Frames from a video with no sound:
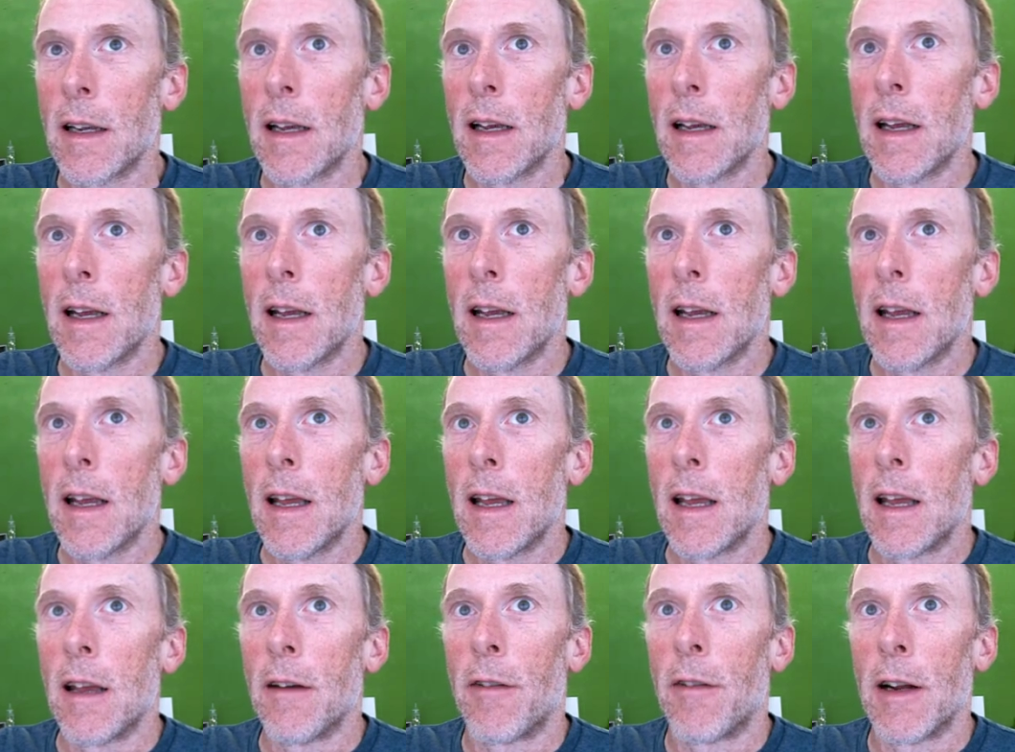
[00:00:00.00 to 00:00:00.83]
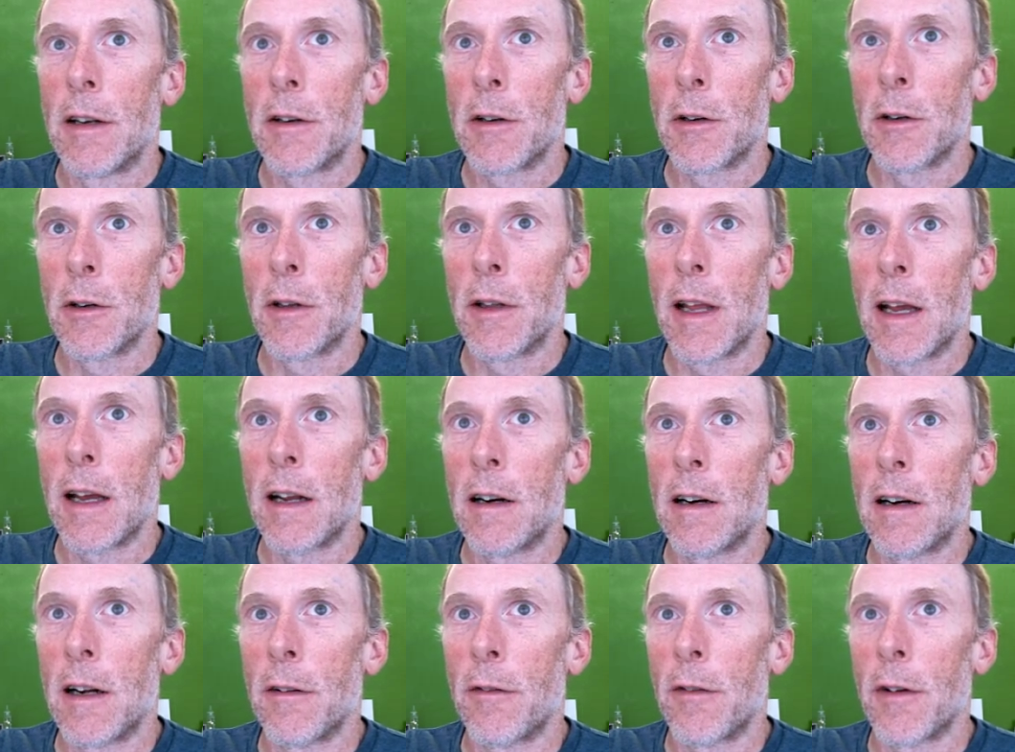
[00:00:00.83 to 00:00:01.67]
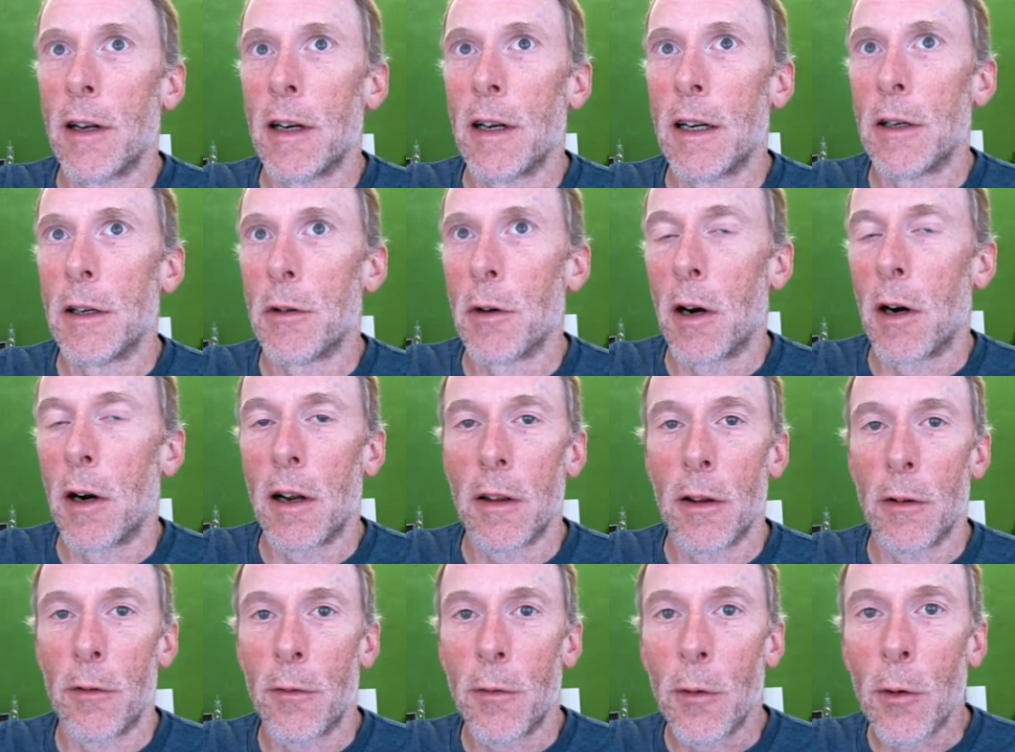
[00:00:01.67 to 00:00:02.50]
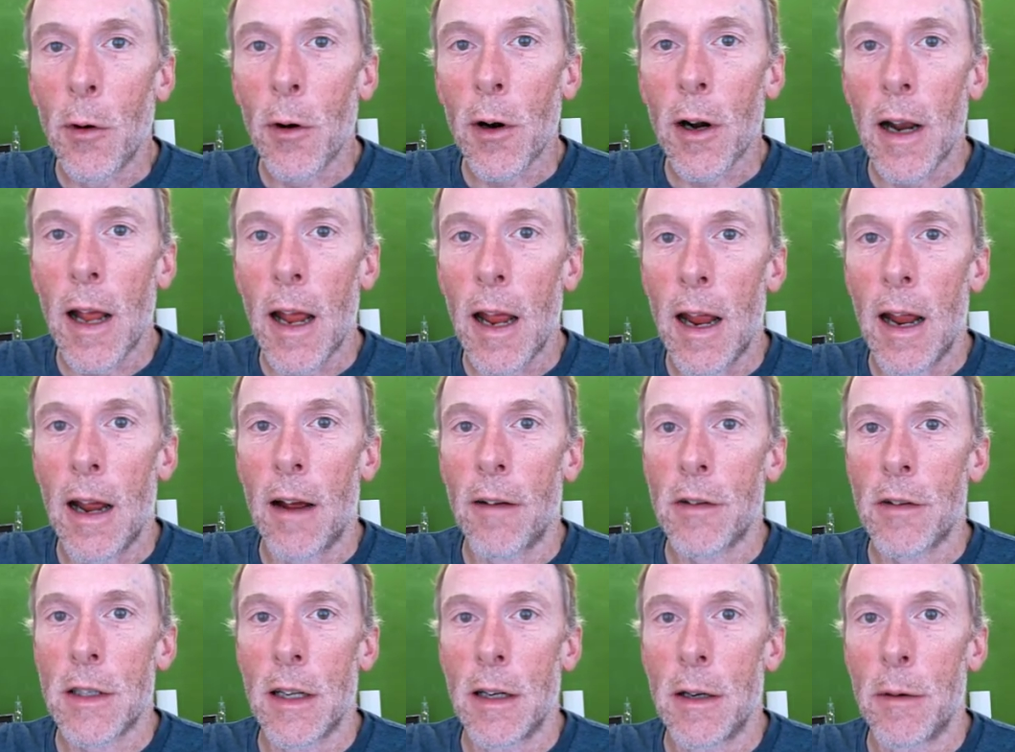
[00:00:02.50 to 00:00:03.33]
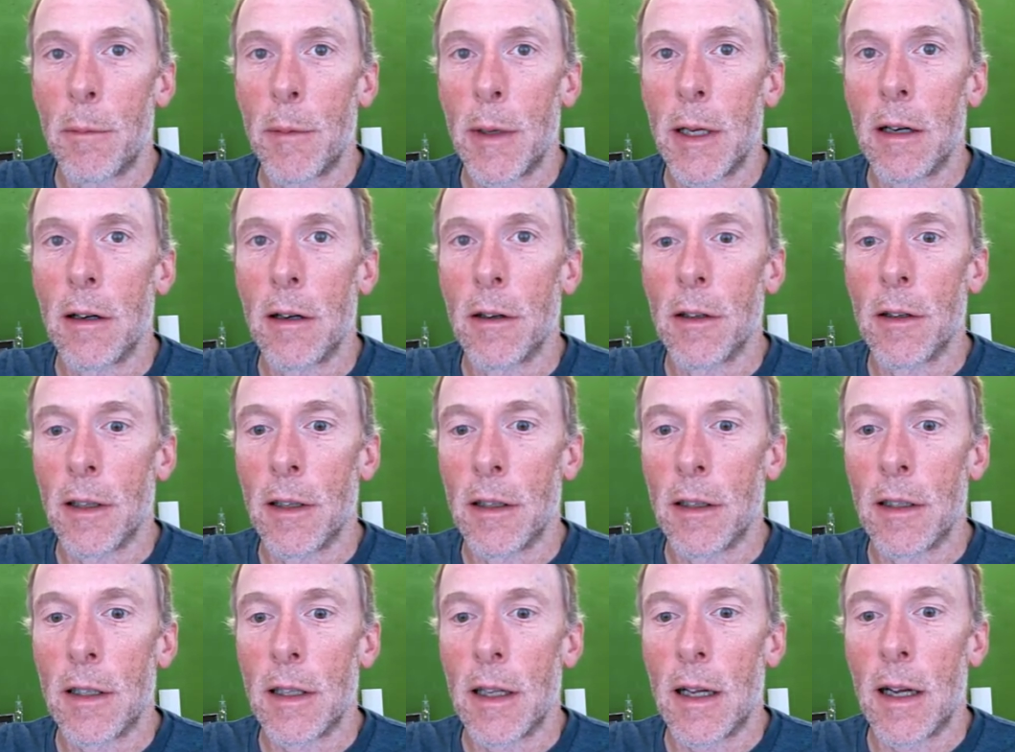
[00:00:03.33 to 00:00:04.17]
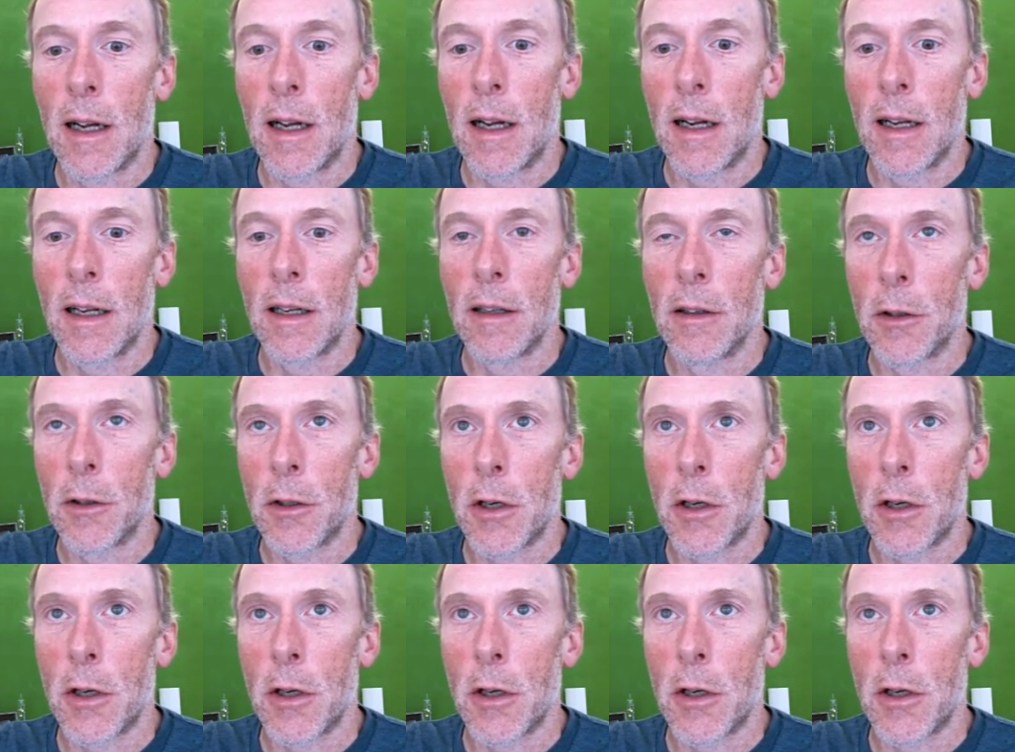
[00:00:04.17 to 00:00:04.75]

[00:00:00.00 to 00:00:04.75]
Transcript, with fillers: If I turn that off and I draw the four and a half centimeter uh, hillshade,